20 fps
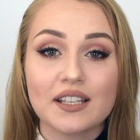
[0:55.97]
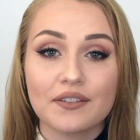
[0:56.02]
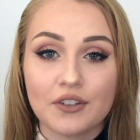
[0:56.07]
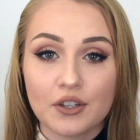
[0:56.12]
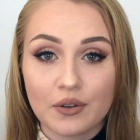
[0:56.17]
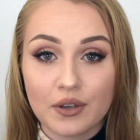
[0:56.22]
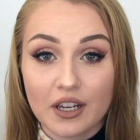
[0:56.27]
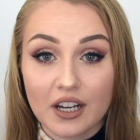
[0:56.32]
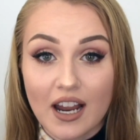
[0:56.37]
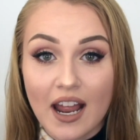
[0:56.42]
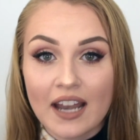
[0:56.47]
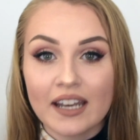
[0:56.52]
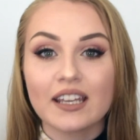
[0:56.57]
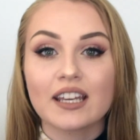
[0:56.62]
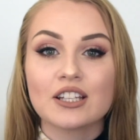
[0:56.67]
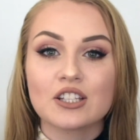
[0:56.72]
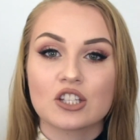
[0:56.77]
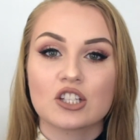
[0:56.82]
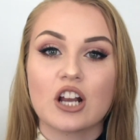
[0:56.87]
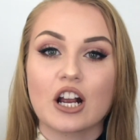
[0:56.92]
if you hear any
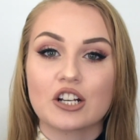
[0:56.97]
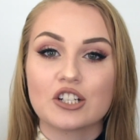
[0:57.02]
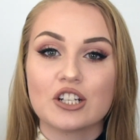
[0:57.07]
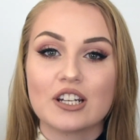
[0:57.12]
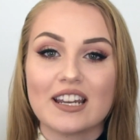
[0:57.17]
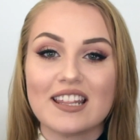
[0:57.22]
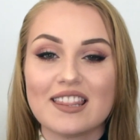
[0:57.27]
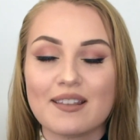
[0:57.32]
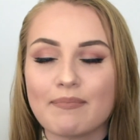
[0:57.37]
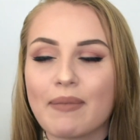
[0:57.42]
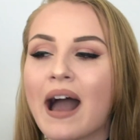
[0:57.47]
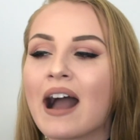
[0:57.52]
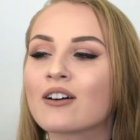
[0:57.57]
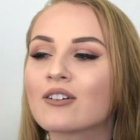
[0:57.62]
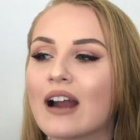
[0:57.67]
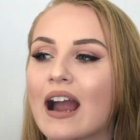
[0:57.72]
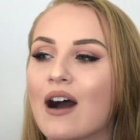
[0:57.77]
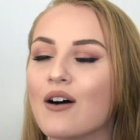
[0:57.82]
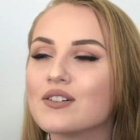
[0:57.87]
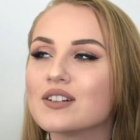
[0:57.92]
construction in the
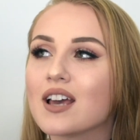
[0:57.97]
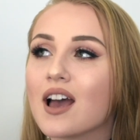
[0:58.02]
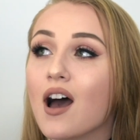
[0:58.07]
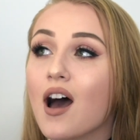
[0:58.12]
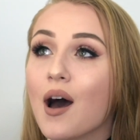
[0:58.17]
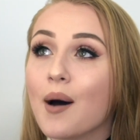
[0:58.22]
background.